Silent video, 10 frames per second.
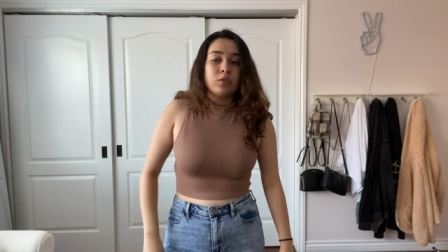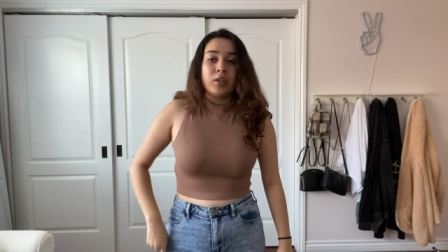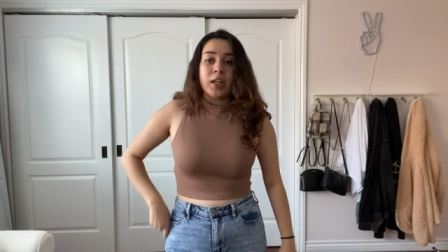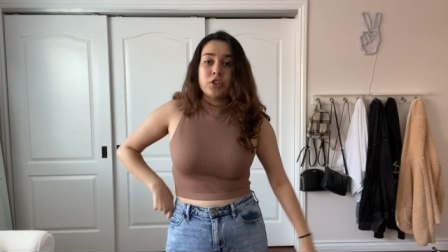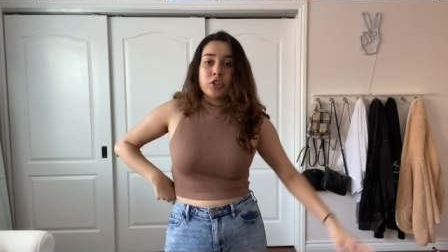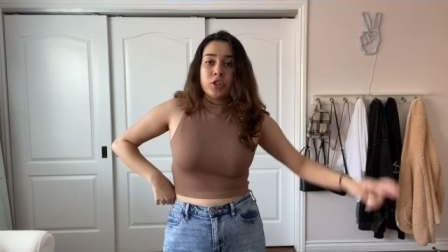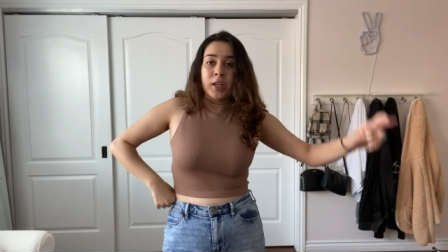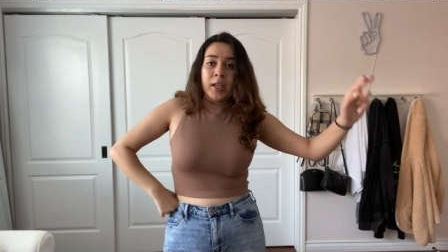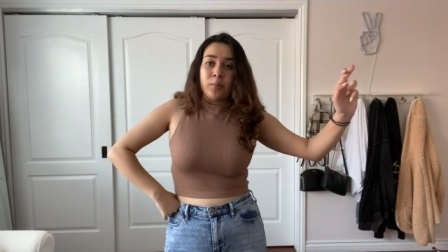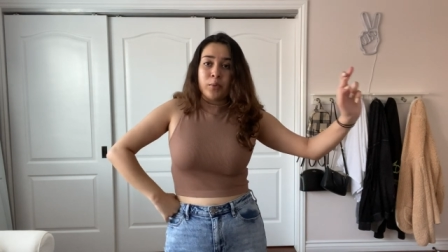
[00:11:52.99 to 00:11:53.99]
So I just
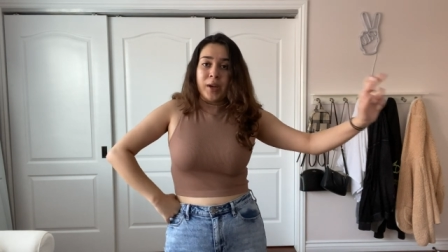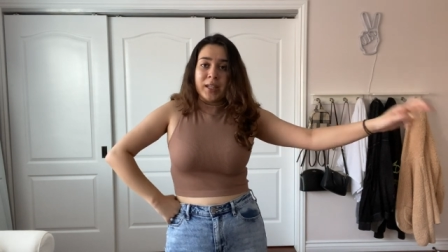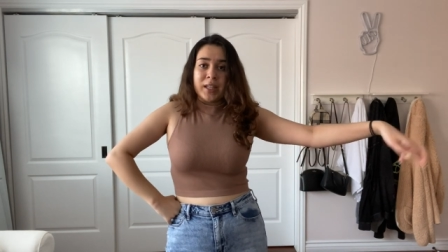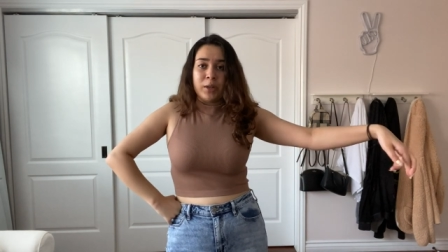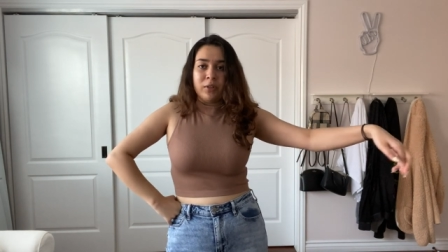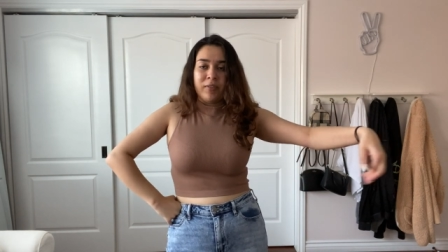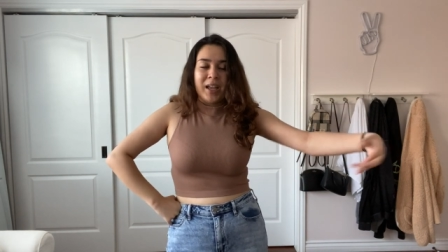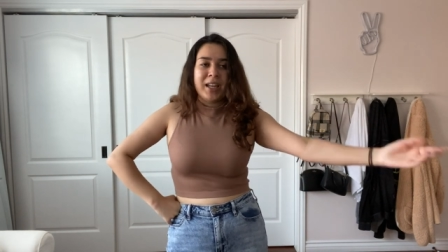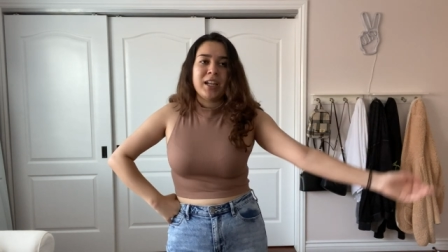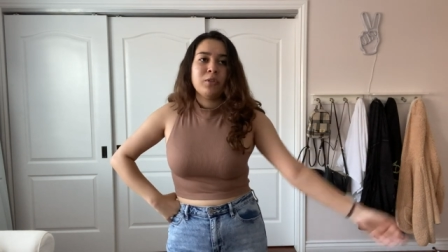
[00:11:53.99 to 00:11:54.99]
took it and prayed that it would fit.
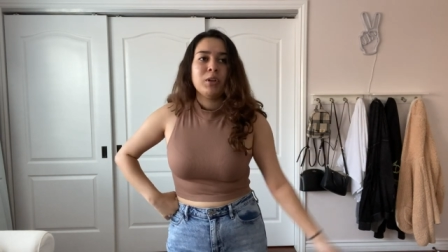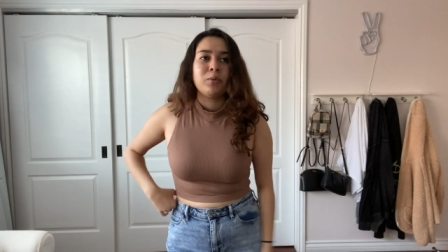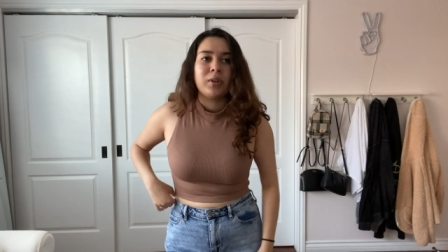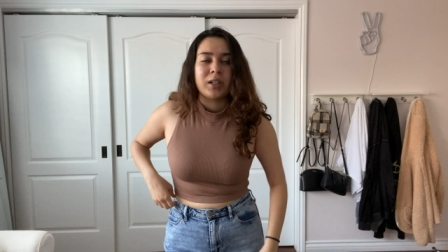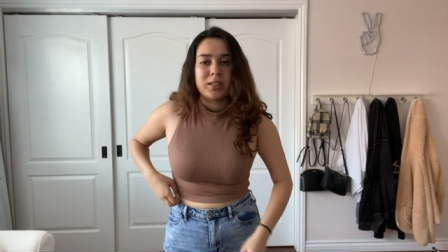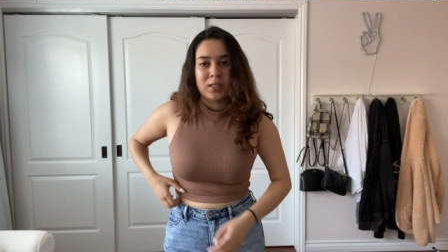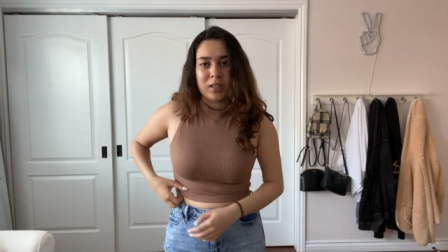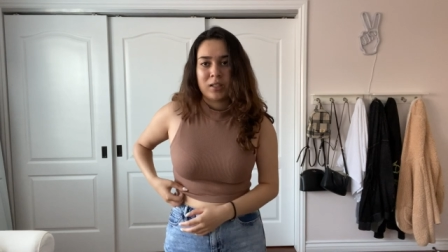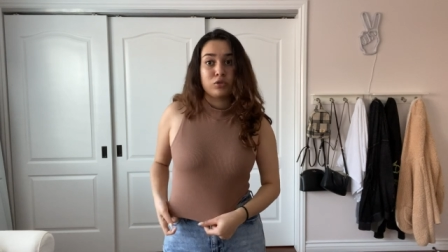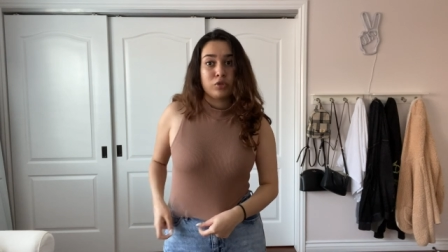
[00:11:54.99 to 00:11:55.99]
And I knew it would because of
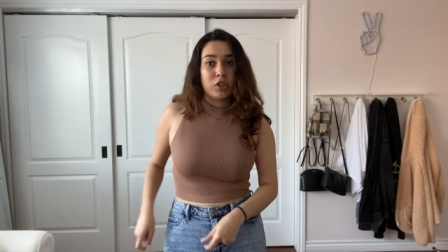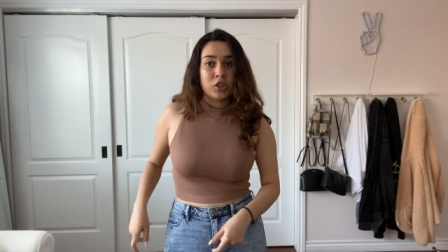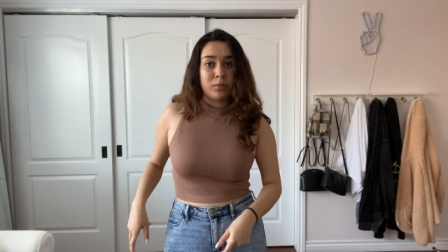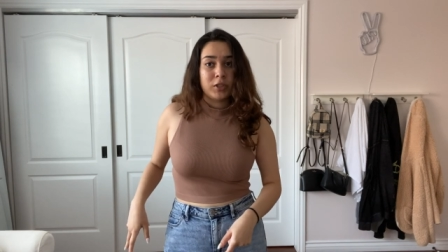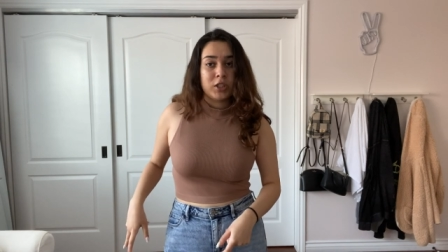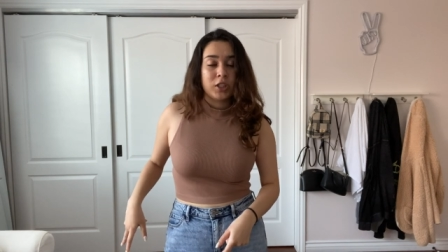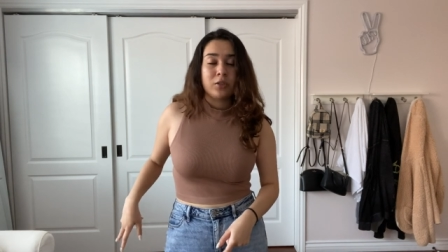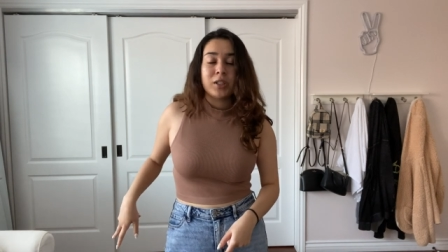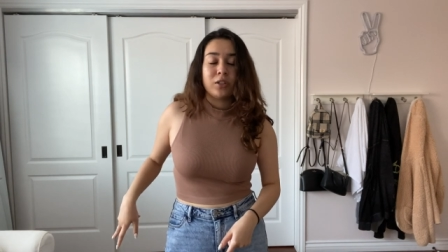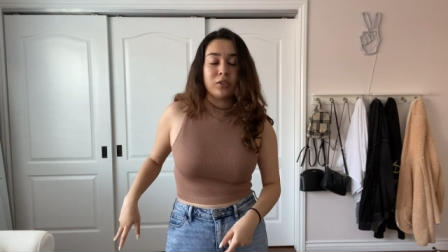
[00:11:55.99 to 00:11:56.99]
the stretchy
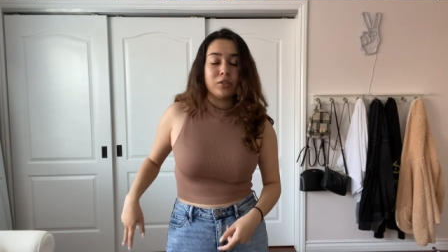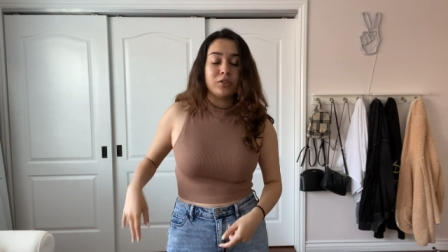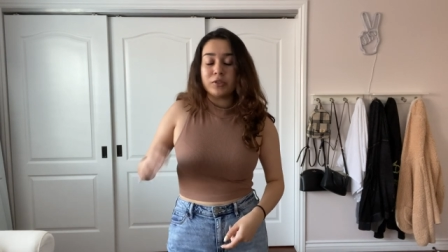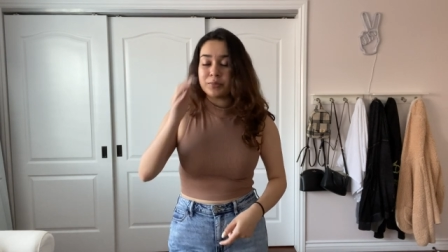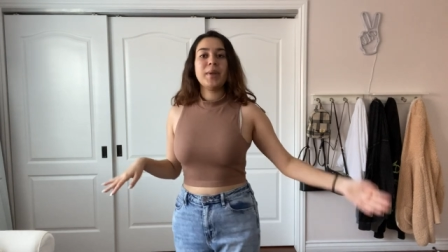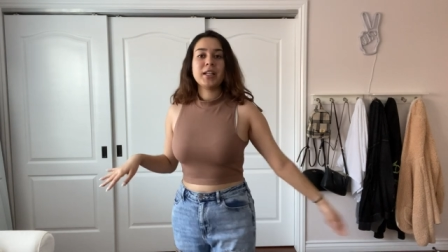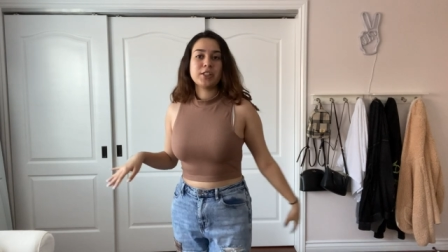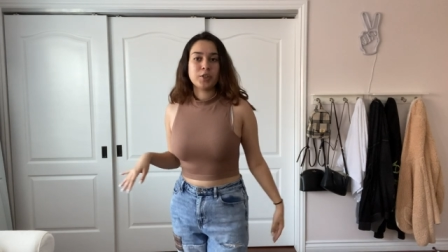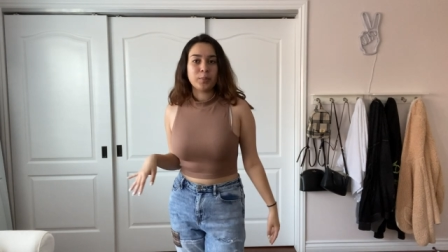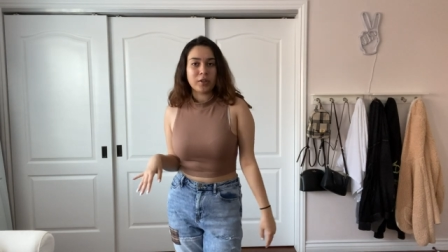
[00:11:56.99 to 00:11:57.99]
material. Yeah,
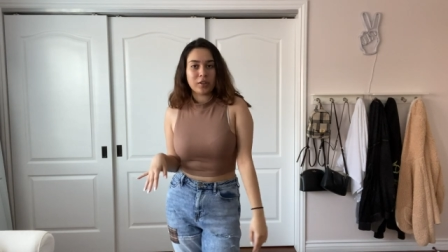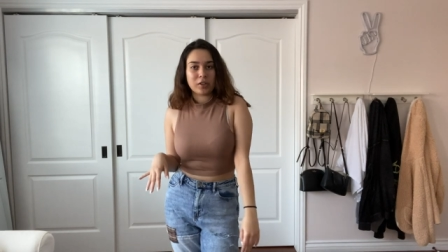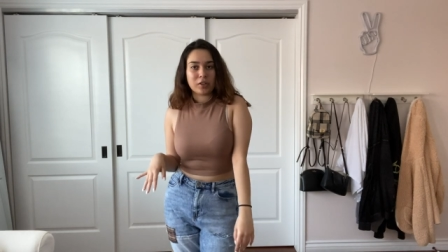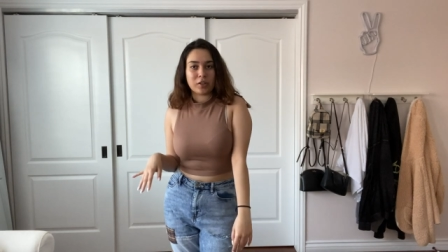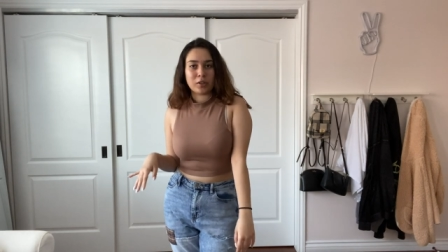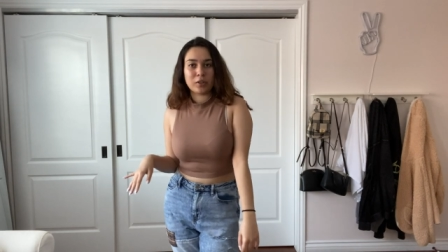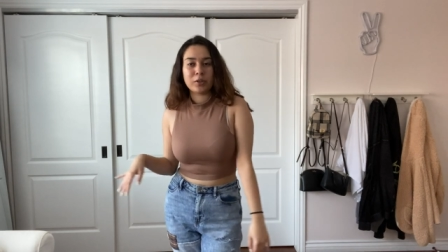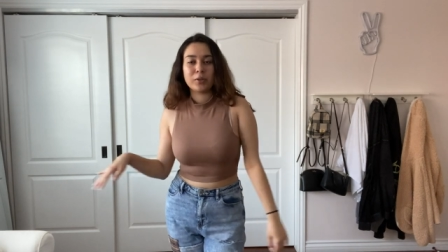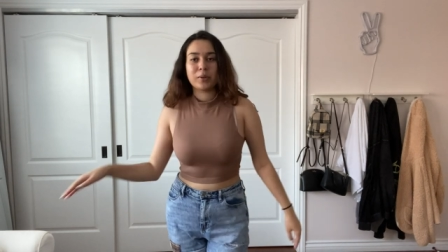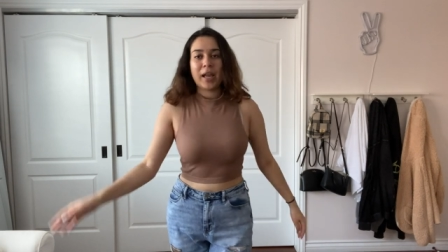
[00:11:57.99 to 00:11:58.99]
super
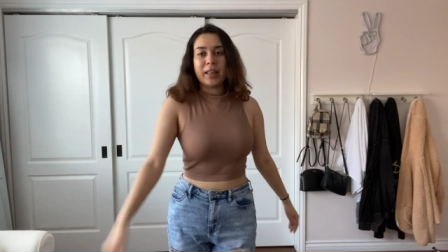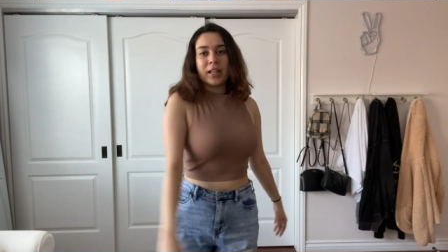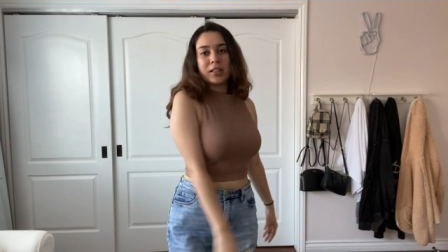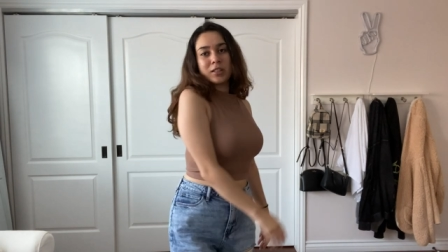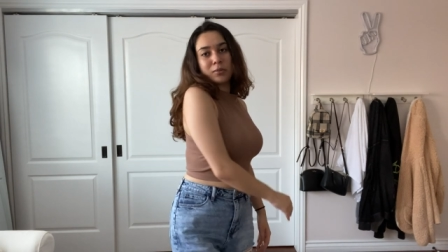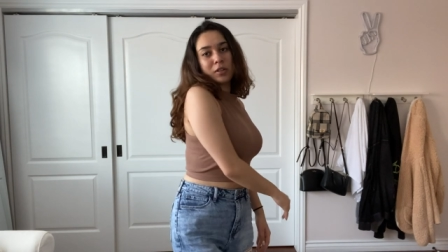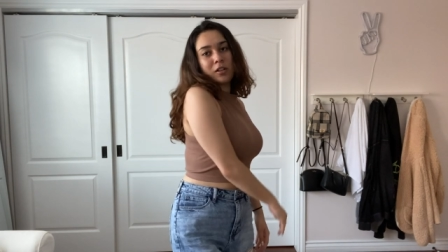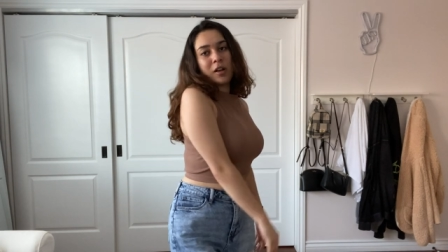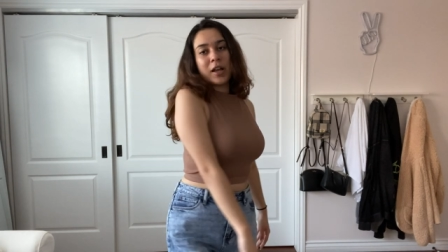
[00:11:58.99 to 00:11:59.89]
cute. I like this one a lot